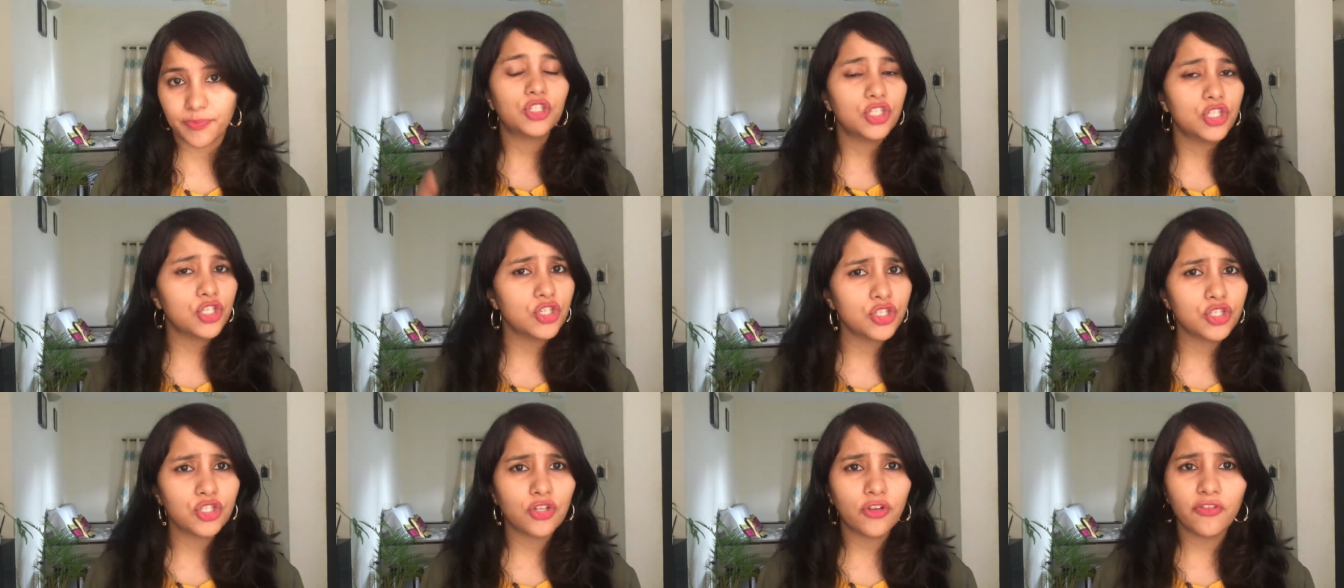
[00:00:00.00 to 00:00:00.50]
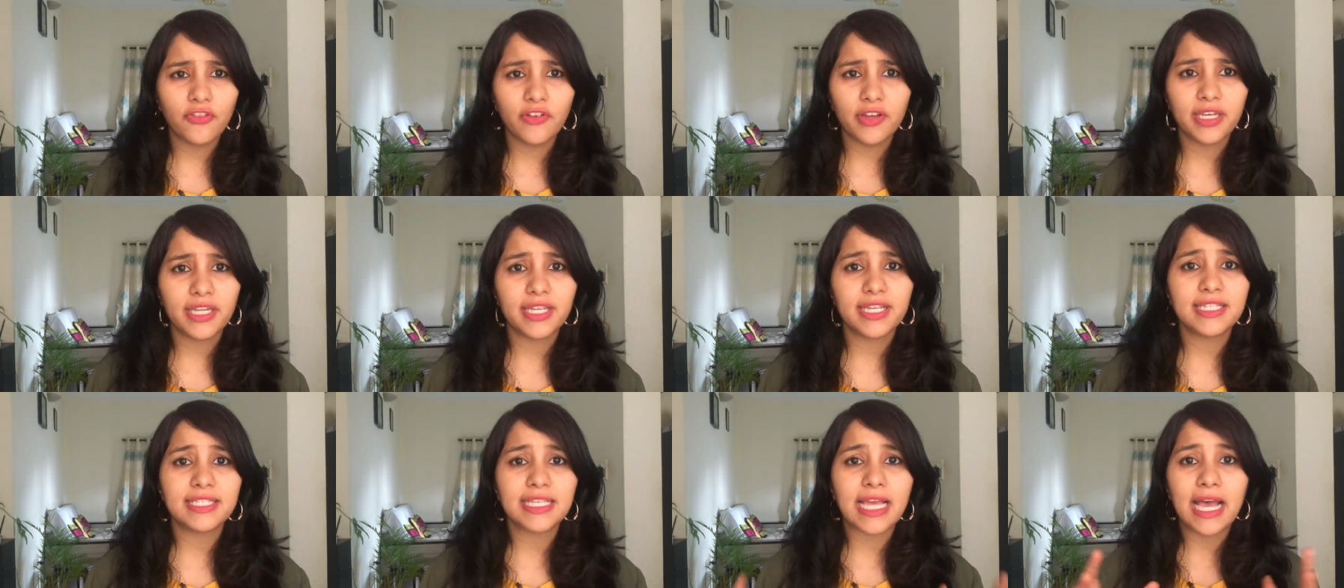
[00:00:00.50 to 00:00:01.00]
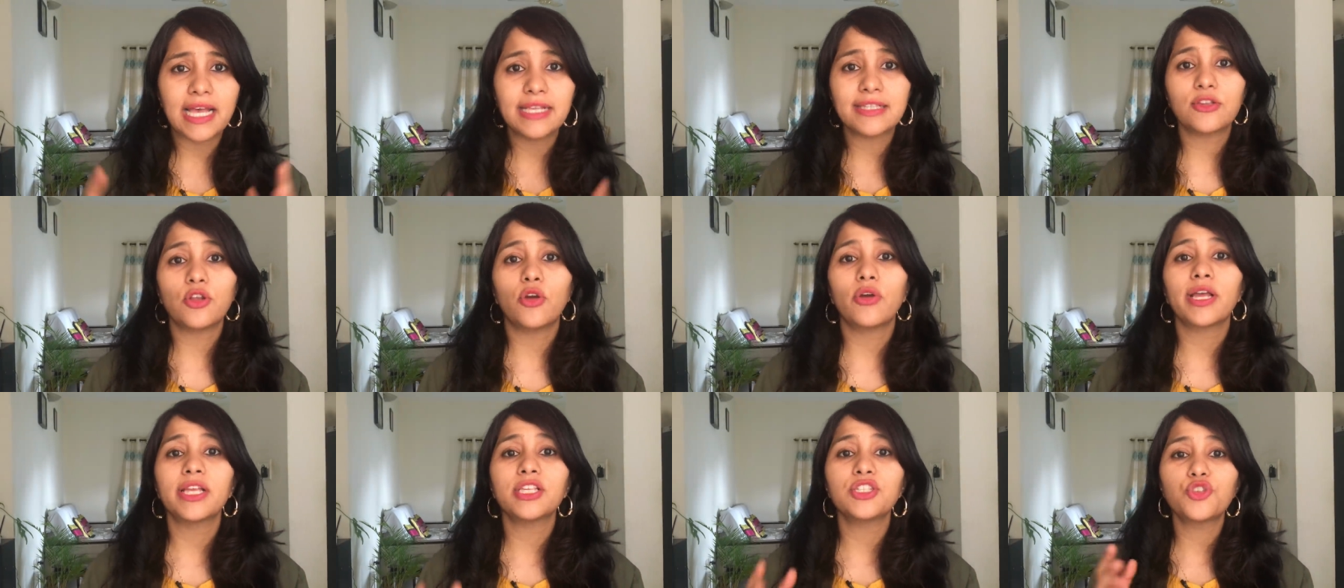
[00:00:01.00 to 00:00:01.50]
So the gist of it is
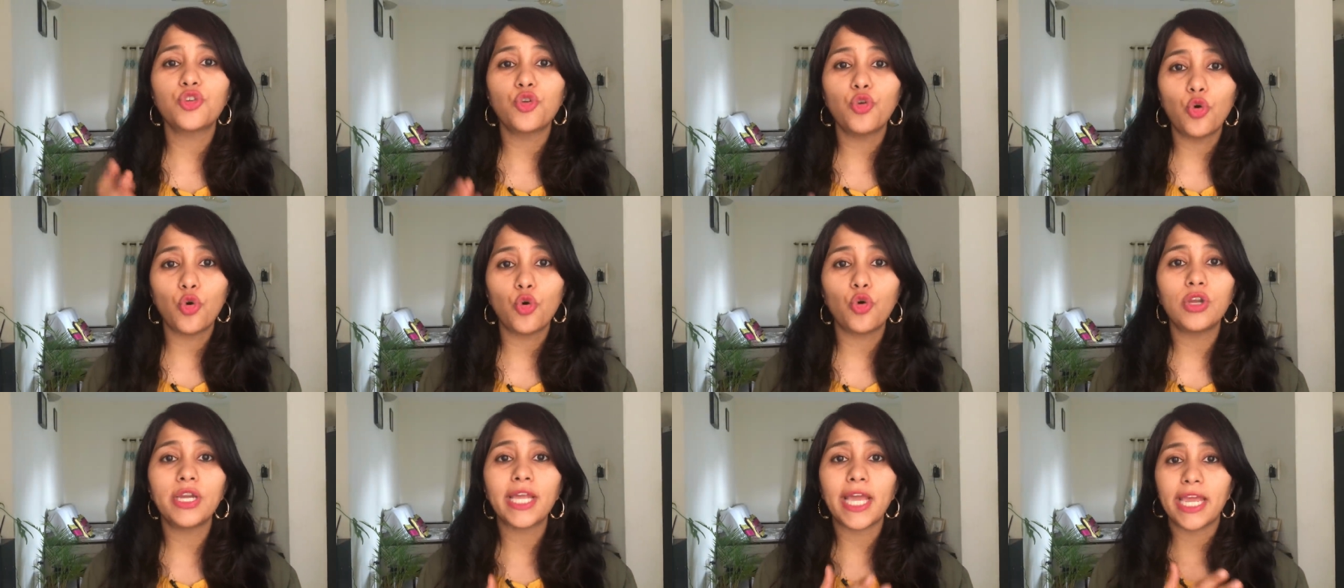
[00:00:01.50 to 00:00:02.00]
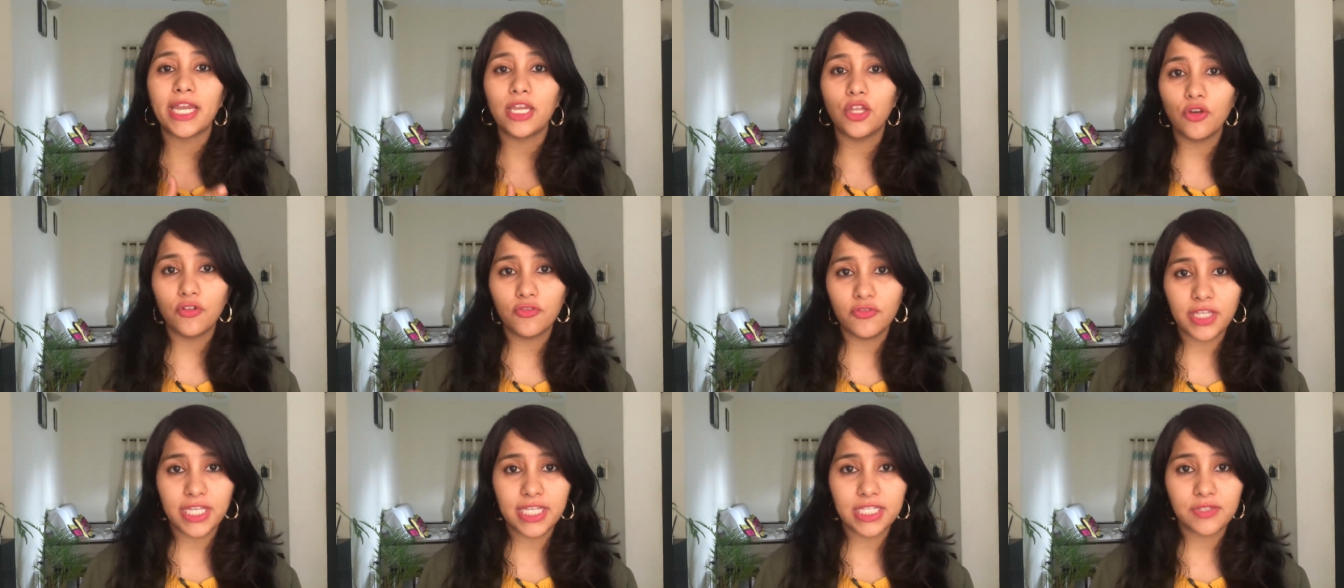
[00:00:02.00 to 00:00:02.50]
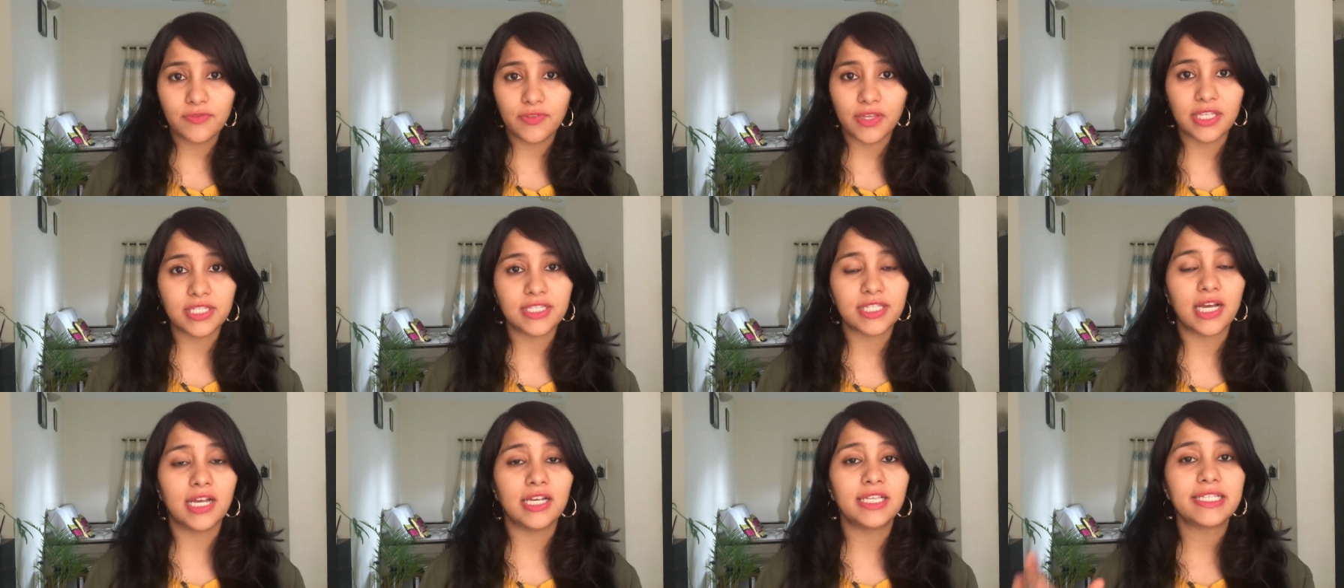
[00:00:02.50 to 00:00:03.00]
as long as you hold any of these
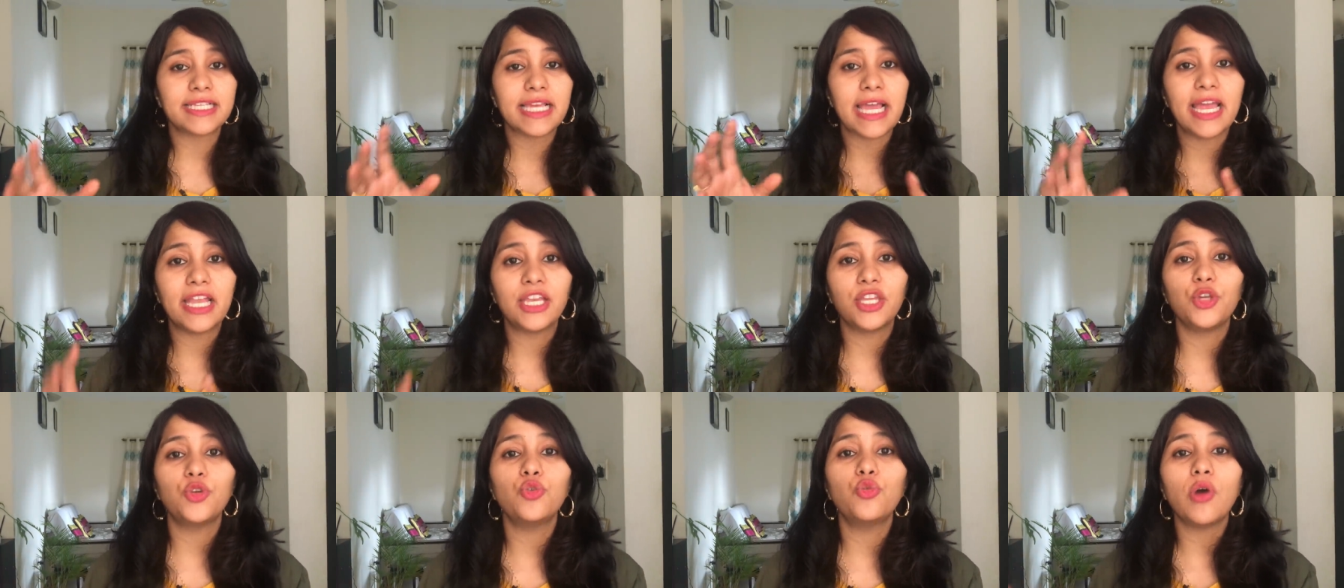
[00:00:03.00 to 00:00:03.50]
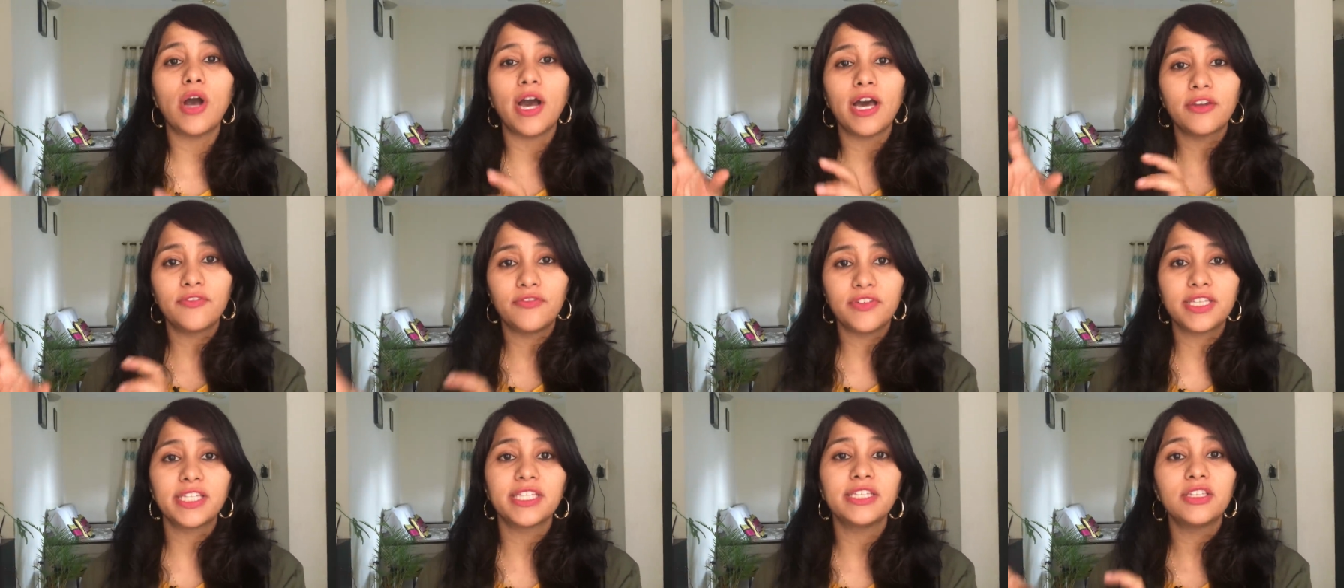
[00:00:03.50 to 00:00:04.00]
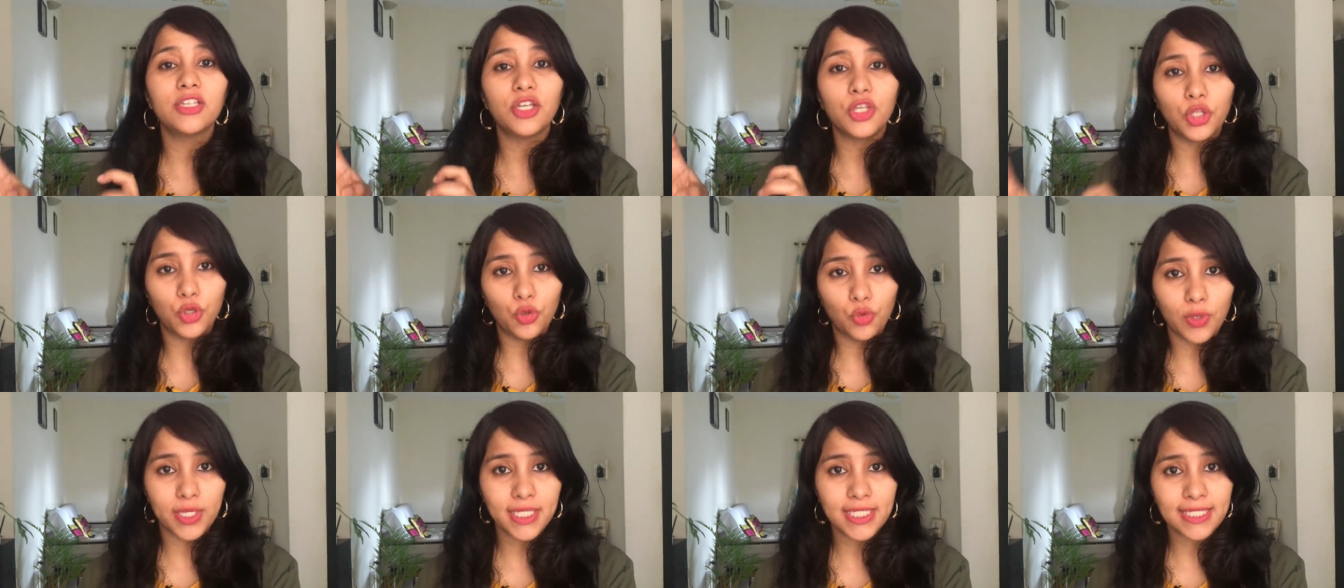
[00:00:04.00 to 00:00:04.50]
visas and you are within the
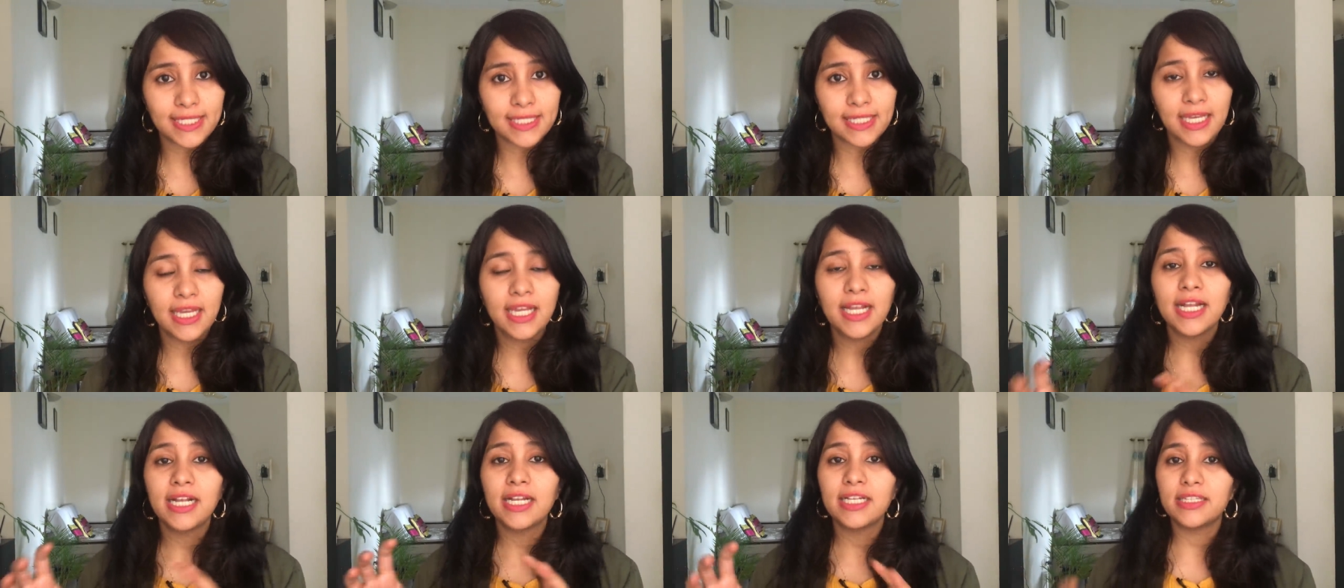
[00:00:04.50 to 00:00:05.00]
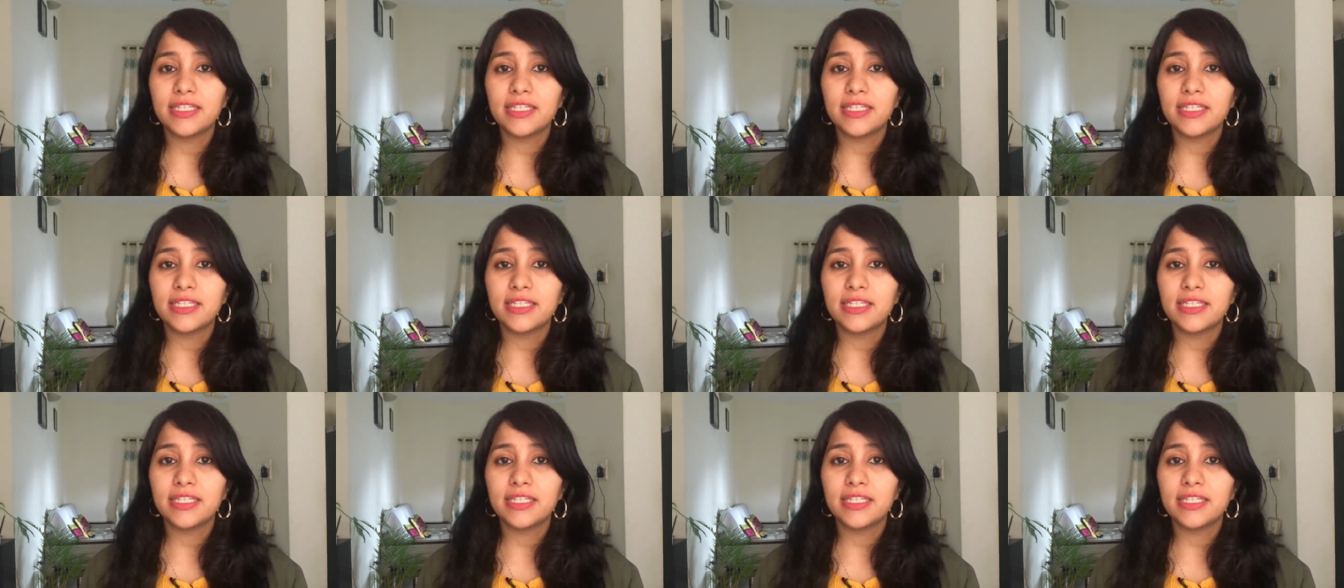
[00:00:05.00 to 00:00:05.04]
US,